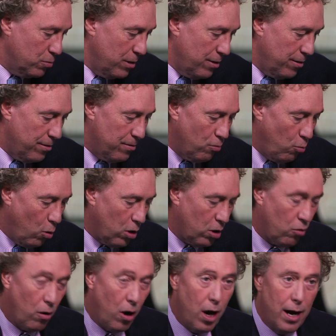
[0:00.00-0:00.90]
with war
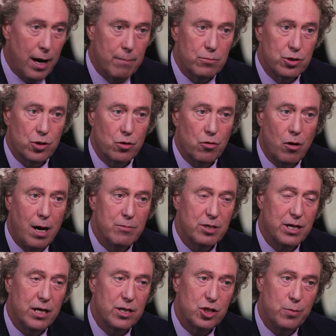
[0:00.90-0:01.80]
crimes or crimes
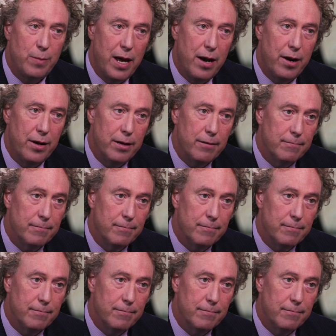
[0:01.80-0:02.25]
against humanity?